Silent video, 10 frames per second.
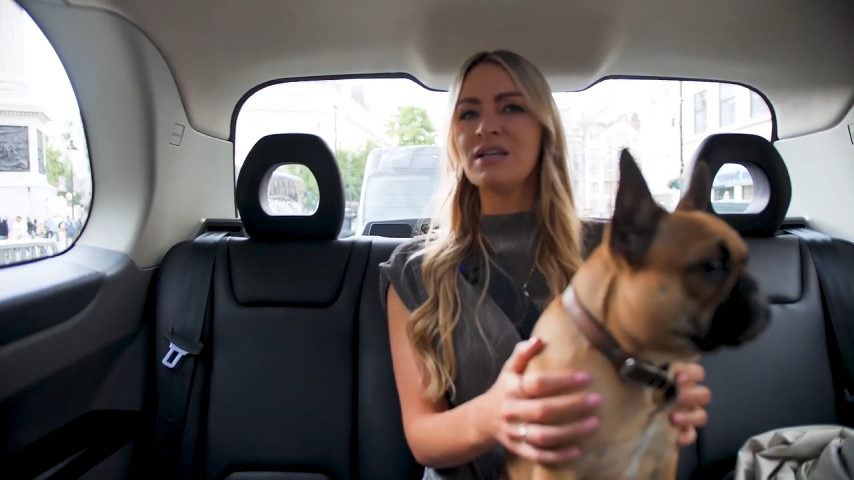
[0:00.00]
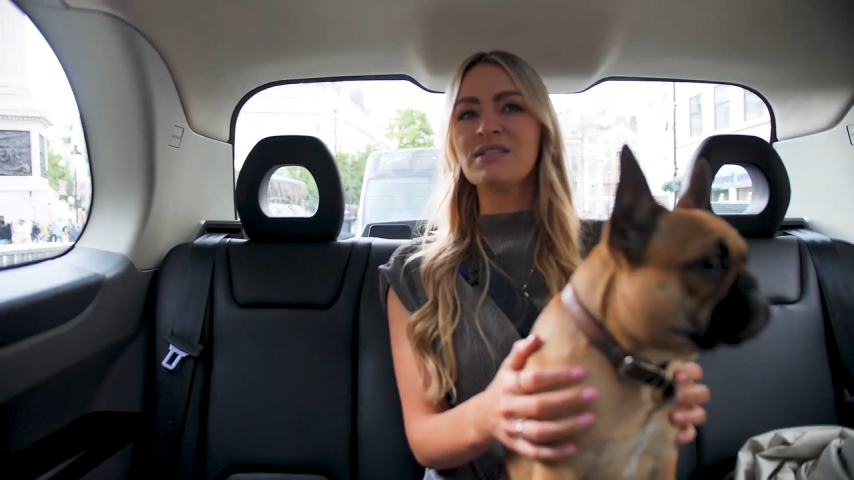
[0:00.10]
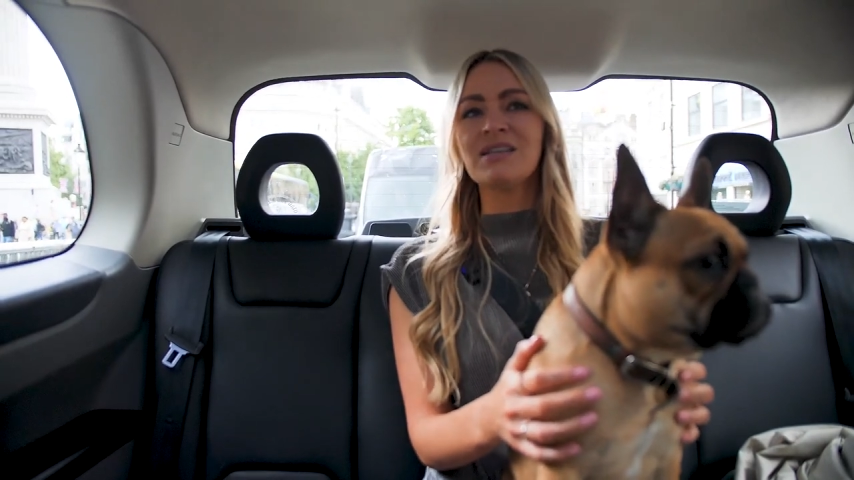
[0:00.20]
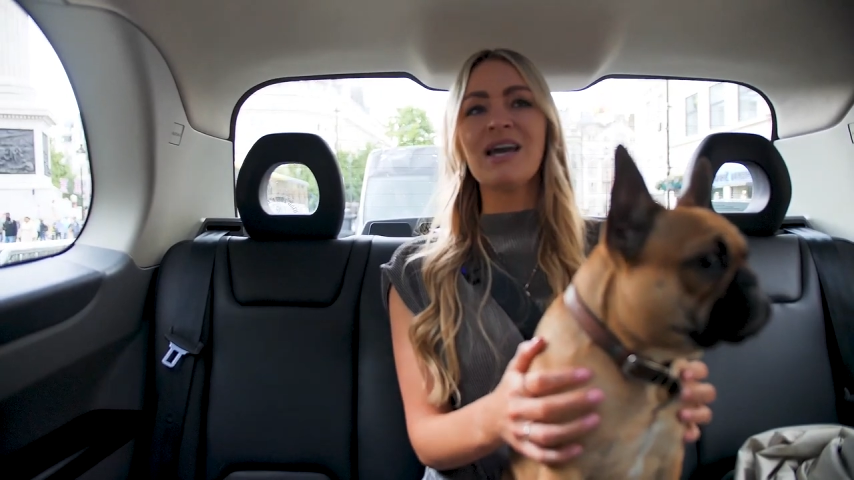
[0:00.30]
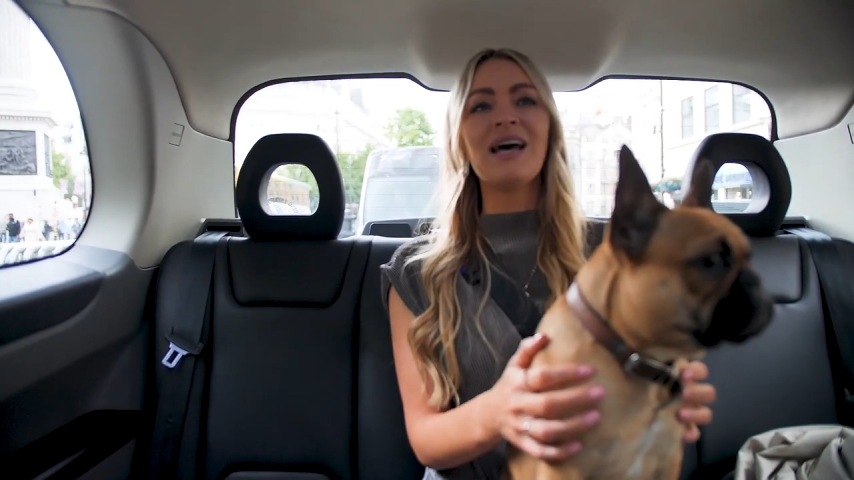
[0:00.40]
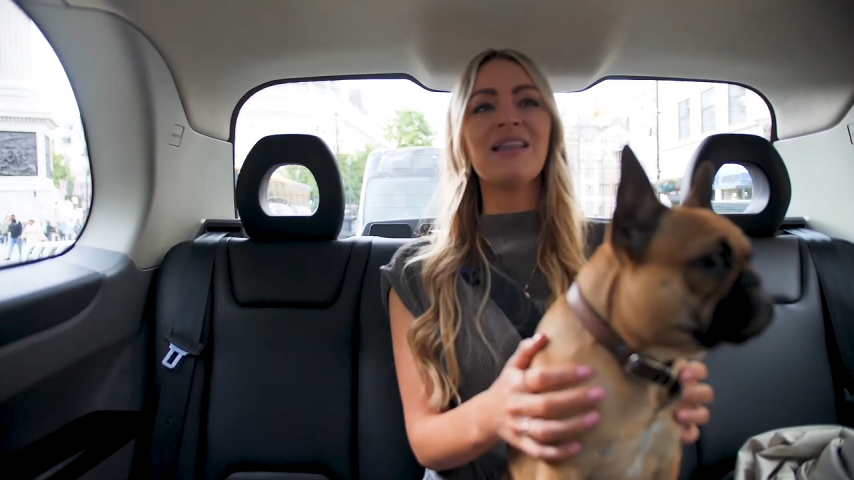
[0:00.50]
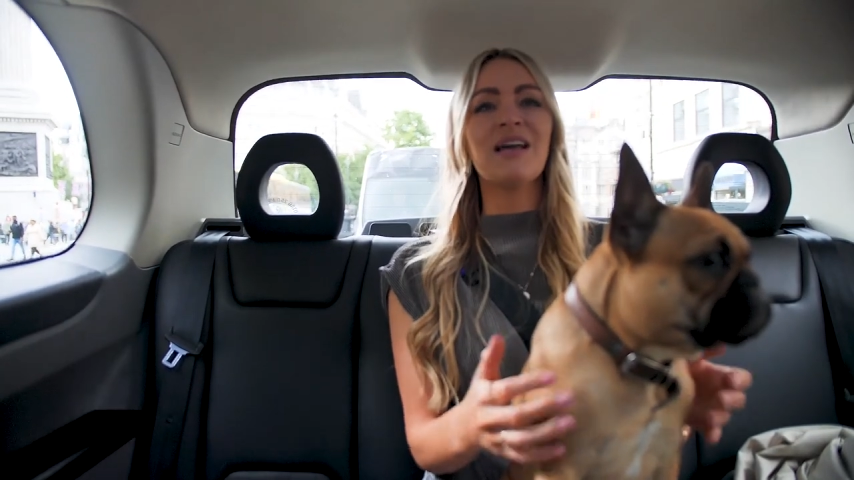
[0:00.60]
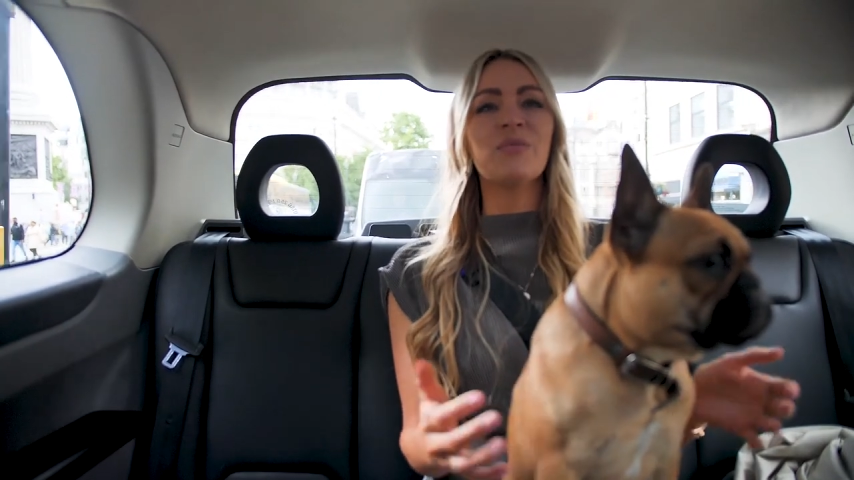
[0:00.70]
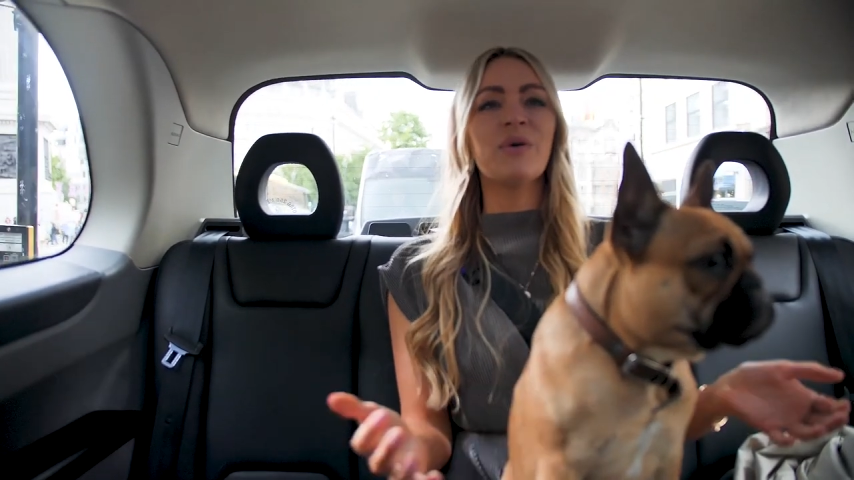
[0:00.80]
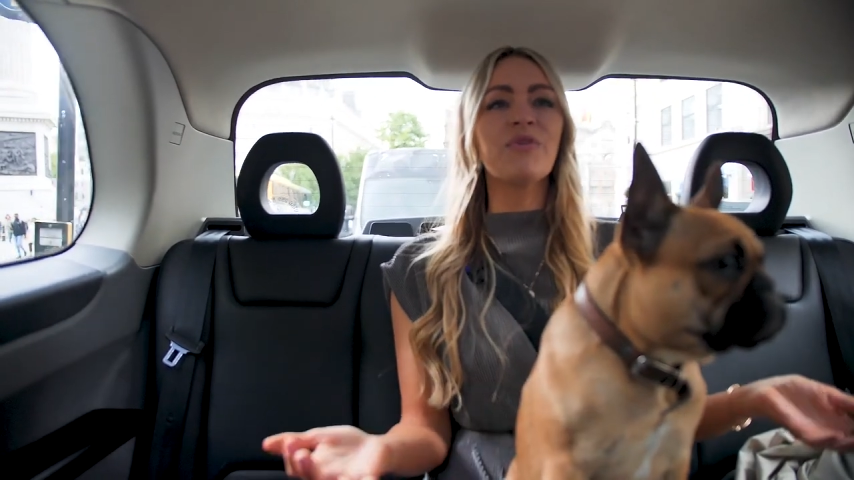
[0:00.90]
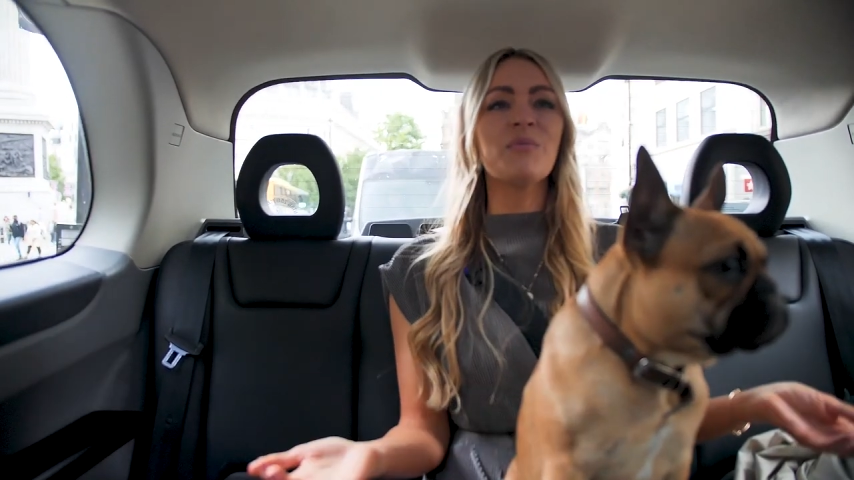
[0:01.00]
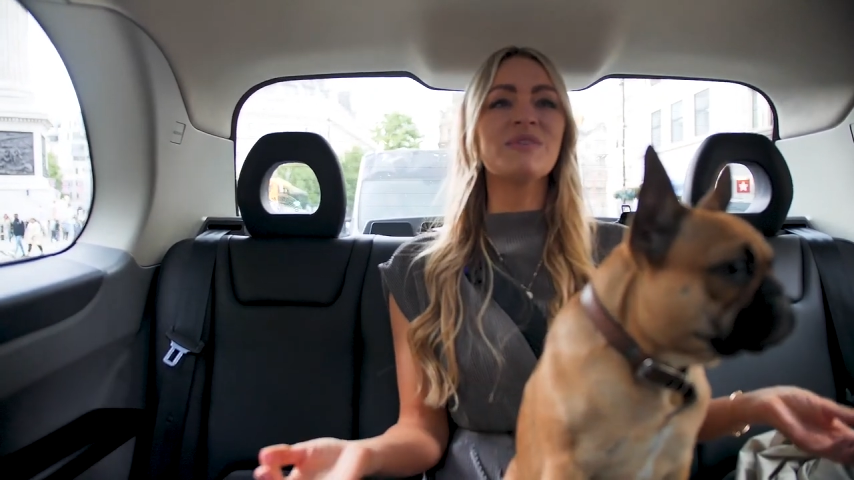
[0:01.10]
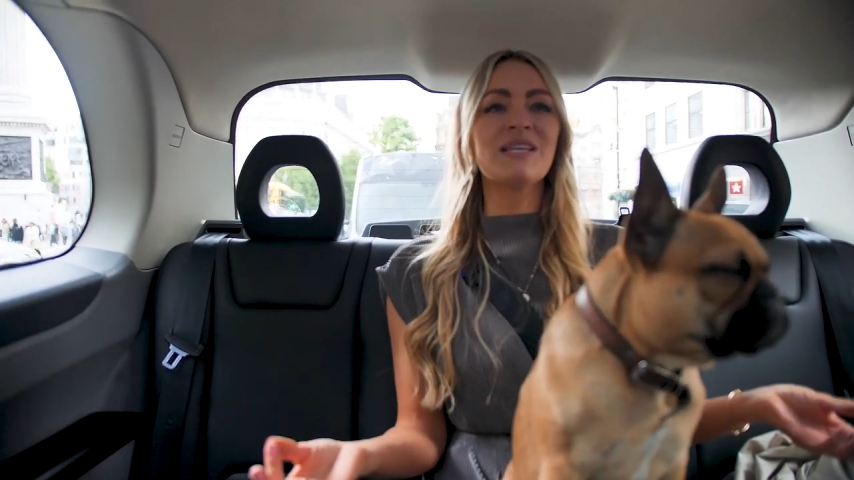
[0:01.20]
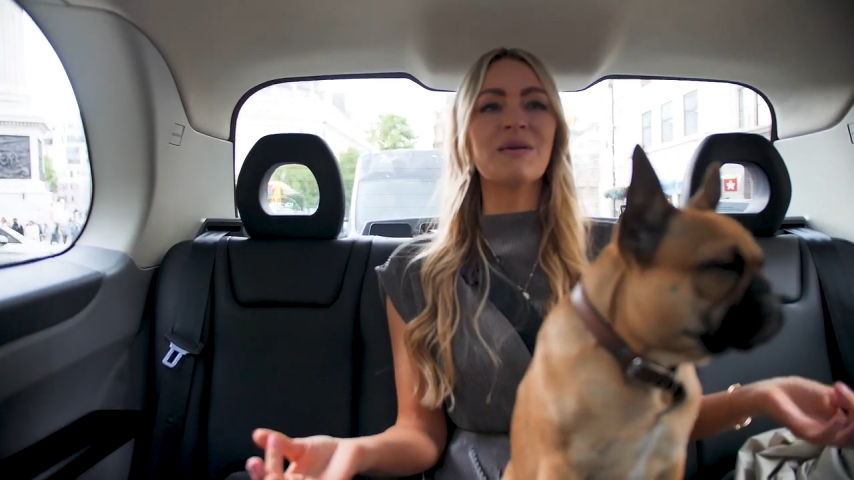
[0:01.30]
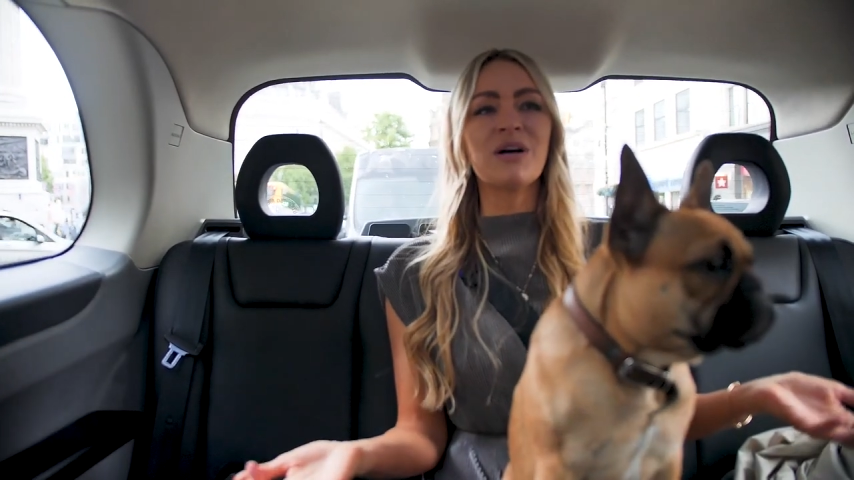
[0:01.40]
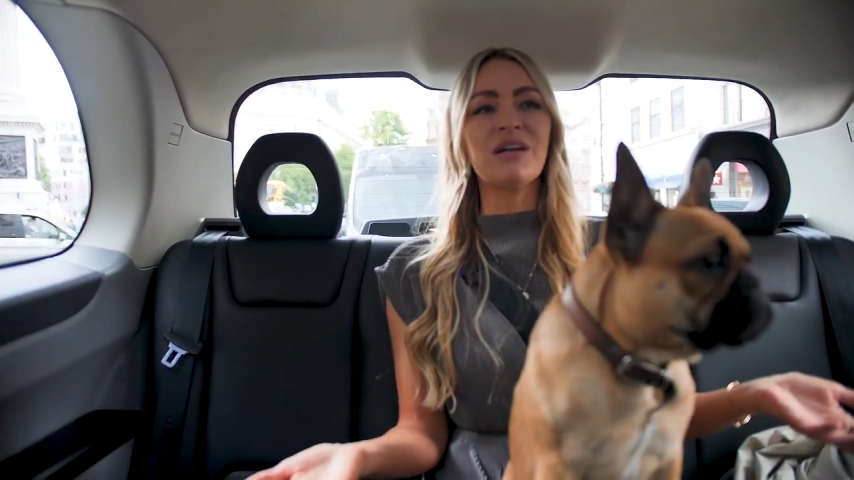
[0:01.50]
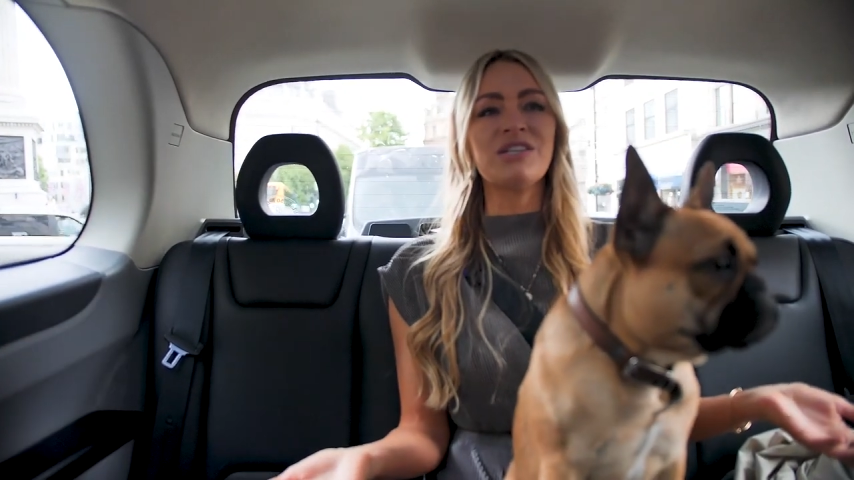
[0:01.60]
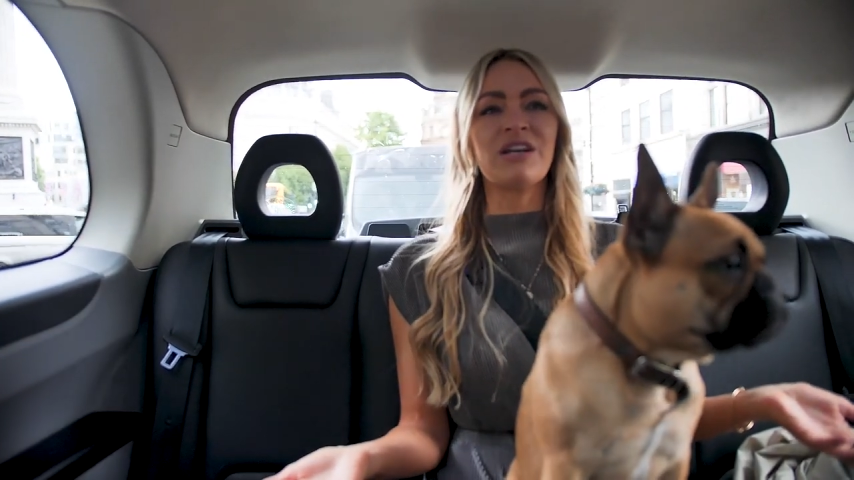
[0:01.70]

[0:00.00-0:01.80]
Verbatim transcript: So yeah, like we're from the same kind of